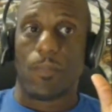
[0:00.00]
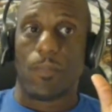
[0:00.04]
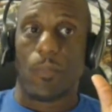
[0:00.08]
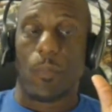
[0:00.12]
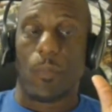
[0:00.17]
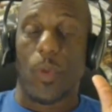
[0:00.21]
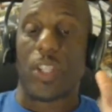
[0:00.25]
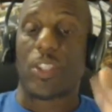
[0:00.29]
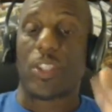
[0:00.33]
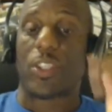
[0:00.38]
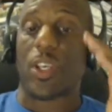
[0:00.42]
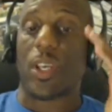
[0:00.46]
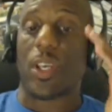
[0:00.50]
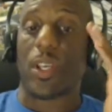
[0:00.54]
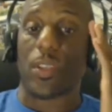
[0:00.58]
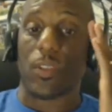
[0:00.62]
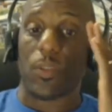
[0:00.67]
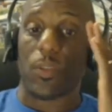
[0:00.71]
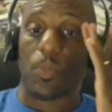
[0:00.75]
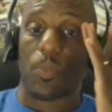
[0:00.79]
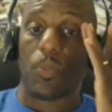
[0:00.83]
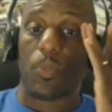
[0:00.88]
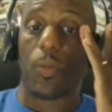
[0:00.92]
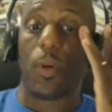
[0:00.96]
which
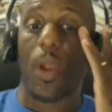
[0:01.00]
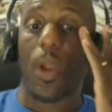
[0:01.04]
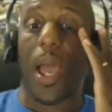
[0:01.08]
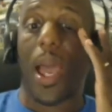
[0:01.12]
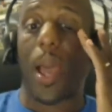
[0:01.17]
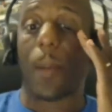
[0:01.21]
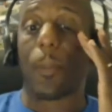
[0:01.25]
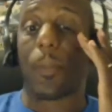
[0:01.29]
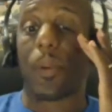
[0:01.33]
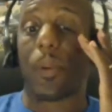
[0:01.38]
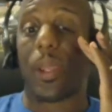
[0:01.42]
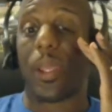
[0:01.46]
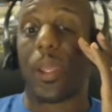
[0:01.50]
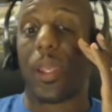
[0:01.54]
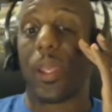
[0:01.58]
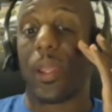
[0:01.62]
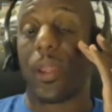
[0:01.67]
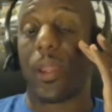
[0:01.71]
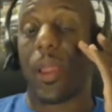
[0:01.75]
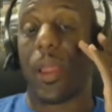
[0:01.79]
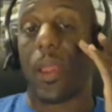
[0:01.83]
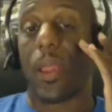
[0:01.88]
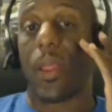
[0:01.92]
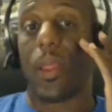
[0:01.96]
is
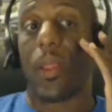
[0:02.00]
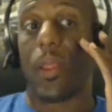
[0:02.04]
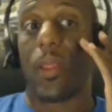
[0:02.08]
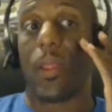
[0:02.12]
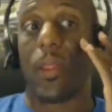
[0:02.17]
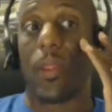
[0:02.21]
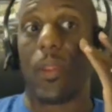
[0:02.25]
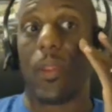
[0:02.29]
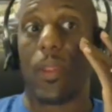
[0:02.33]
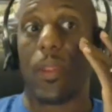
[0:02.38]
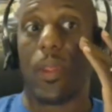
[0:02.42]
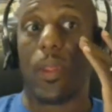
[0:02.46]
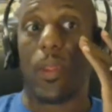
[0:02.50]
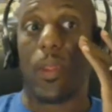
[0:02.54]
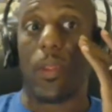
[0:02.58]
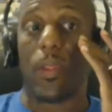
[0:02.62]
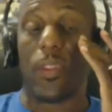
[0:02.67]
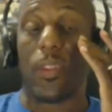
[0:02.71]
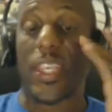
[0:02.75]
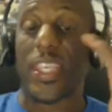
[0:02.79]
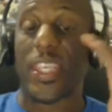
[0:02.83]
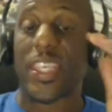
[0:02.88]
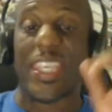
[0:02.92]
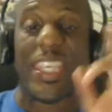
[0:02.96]
probably
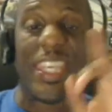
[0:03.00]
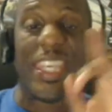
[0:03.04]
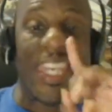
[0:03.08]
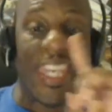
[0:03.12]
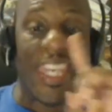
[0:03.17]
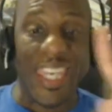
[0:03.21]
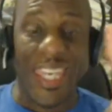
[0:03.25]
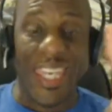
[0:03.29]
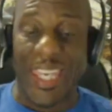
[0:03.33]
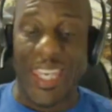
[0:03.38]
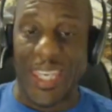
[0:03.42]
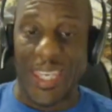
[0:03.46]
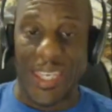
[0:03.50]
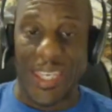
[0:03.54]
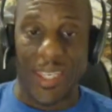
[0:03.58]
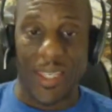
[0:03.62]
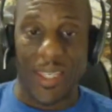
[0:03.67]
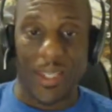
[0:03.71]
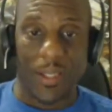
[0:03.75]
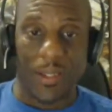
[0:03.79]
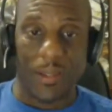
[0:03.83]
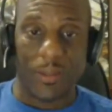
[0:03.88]
the key